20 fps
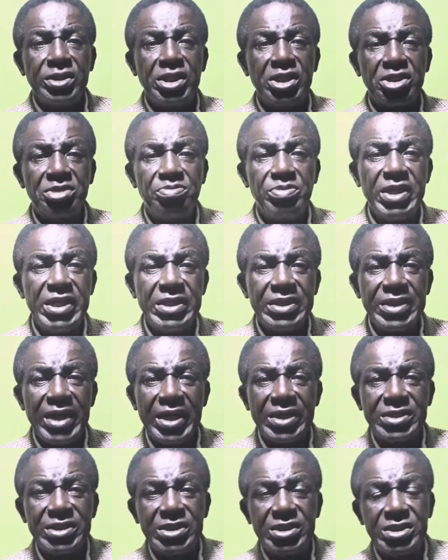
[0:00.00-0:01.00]
spleen
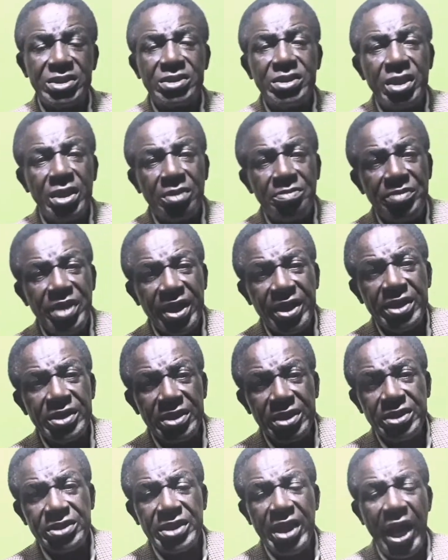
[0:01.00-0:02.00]
that is making
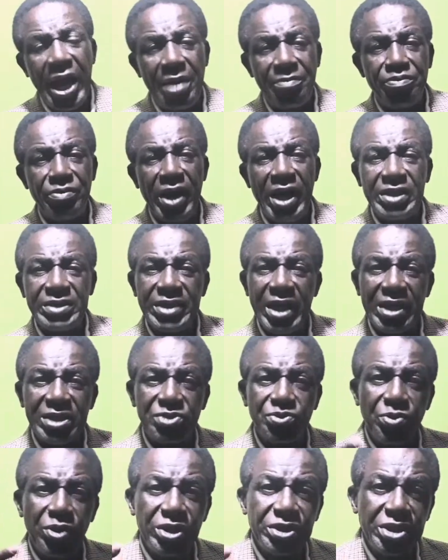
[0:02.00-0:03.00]
it happen, and that's
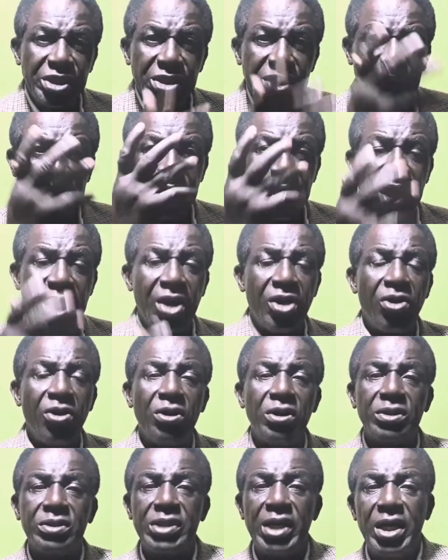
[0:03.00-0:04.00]
what is
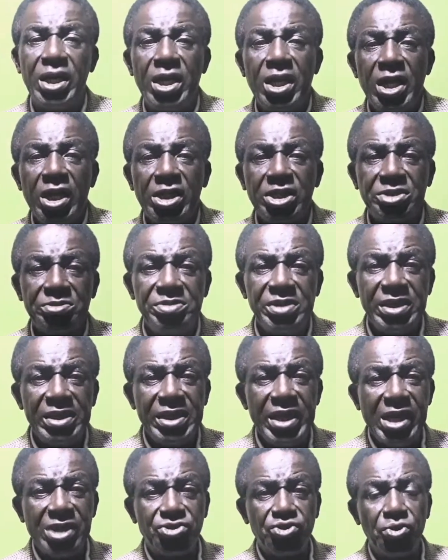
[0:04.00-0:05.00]
called
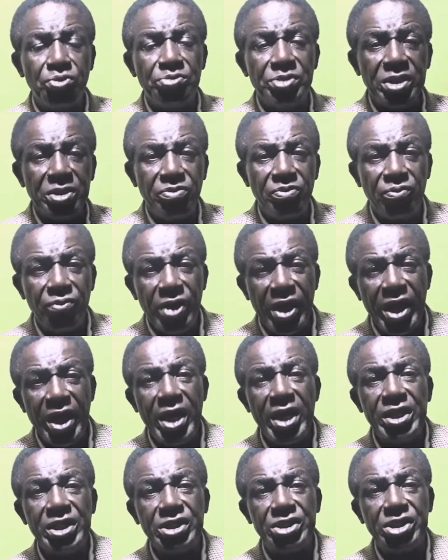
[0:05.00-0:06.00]
splenectomy, where
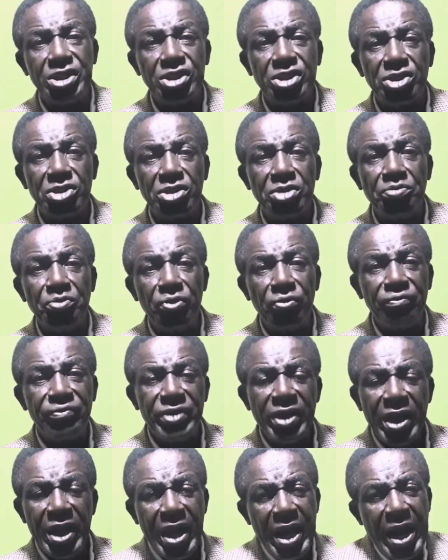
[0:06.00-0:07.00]
it is removed.
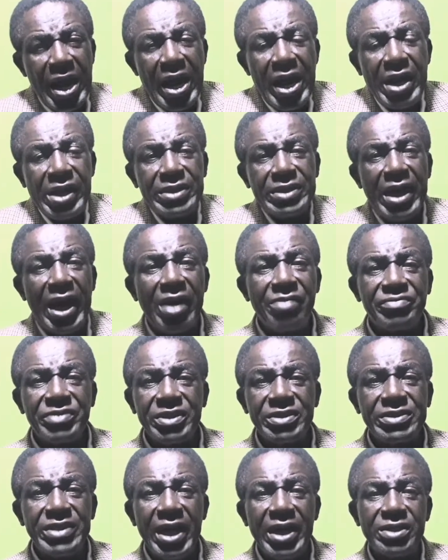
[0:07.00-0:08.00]
And
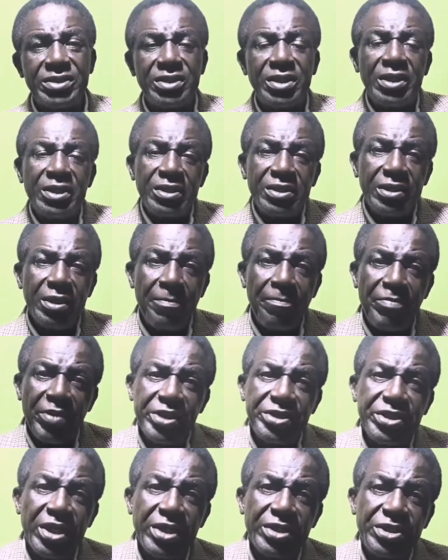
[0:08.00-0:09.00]
after that, the
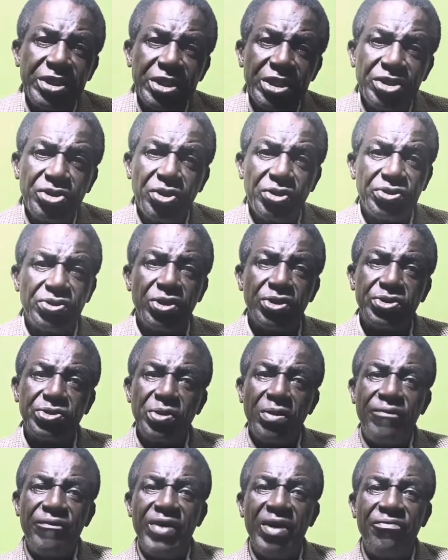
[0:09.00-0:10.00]
patient does not
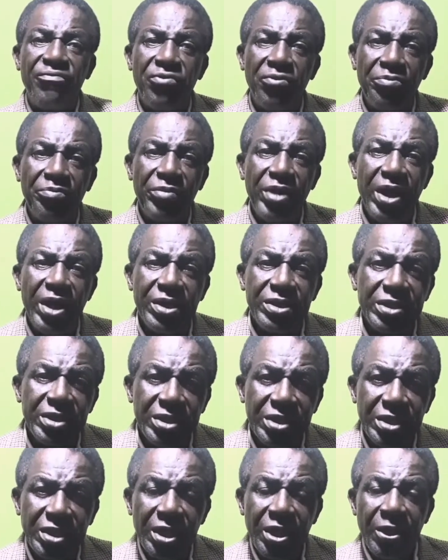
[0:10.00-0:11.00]
suffer from
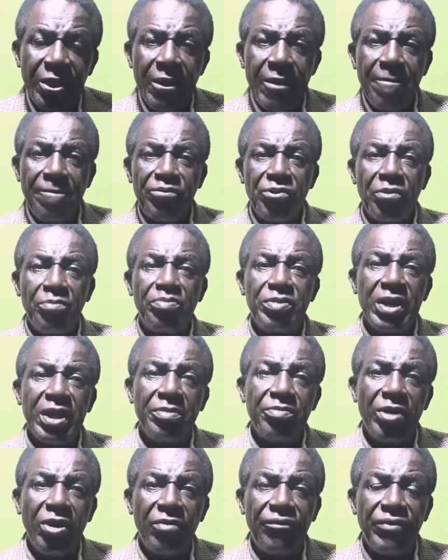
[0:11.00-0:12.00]
any
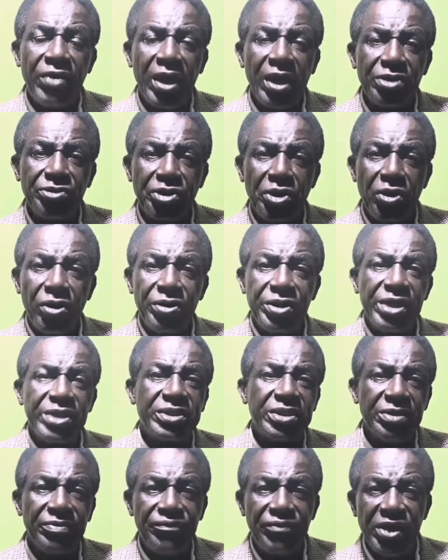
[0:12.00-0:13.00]
problem of
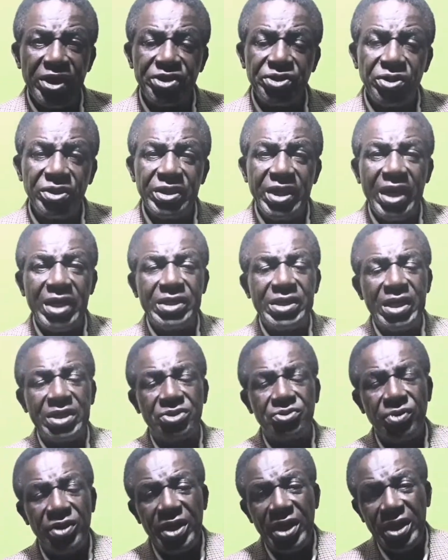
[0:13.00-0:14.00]
recurrent infection, and
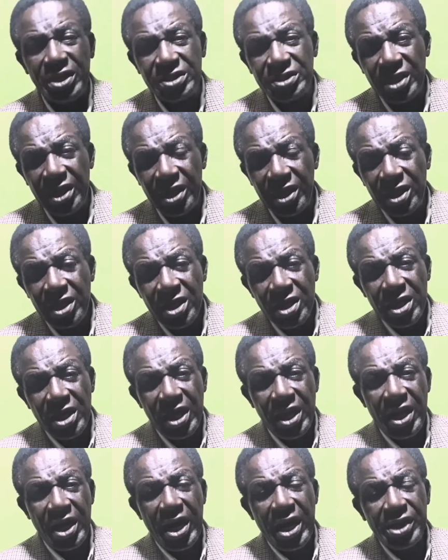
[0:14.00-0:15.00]
as well as
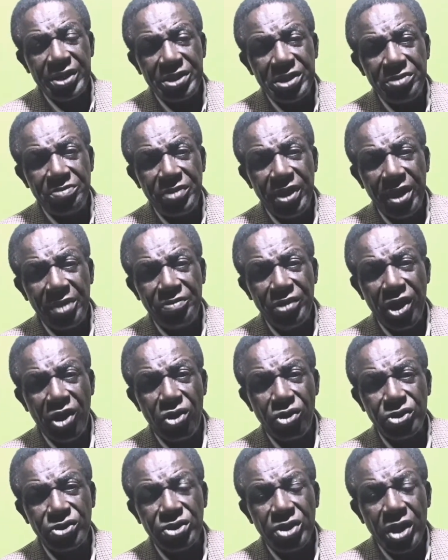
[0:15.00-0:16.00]
anemia,
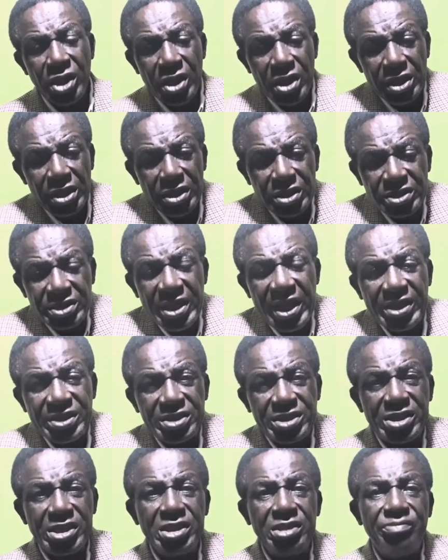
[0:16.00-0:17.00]
because it's
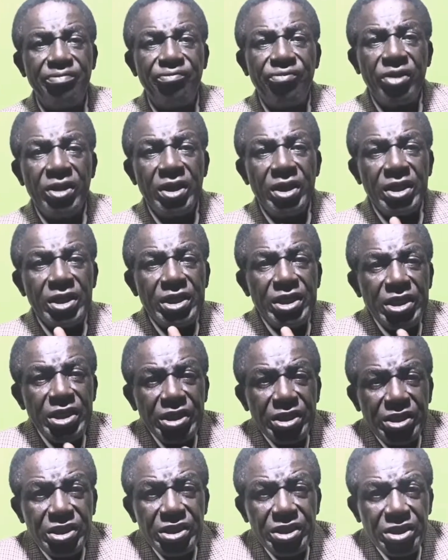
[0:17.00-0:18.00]
as if
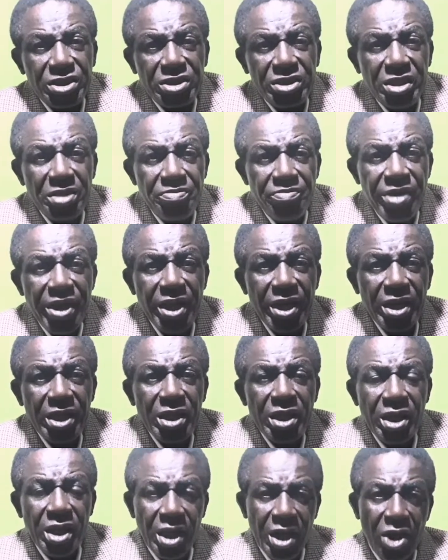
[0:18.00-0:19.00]
it is the
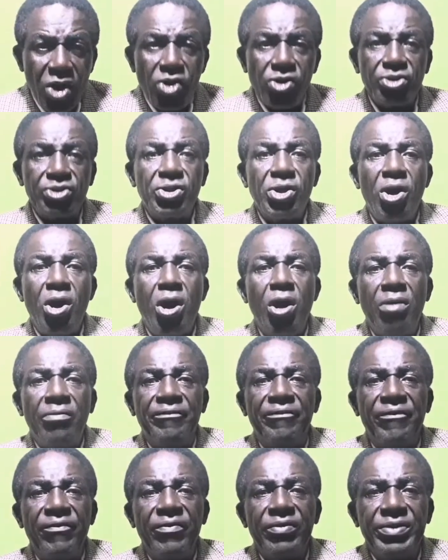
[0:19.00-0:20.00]
main cause of
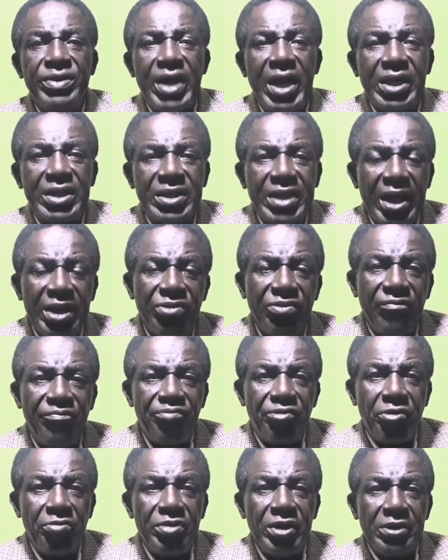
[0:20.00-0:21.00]
that kind of
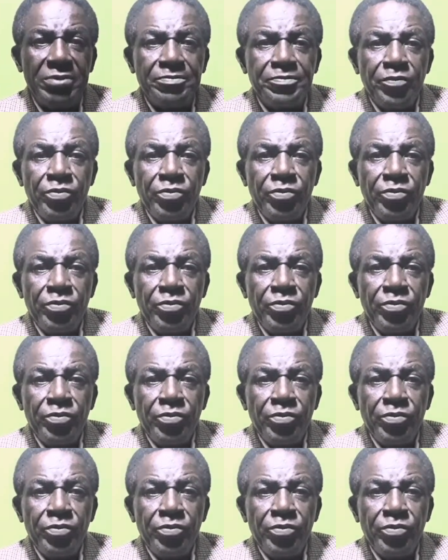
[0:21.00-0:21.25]
problem.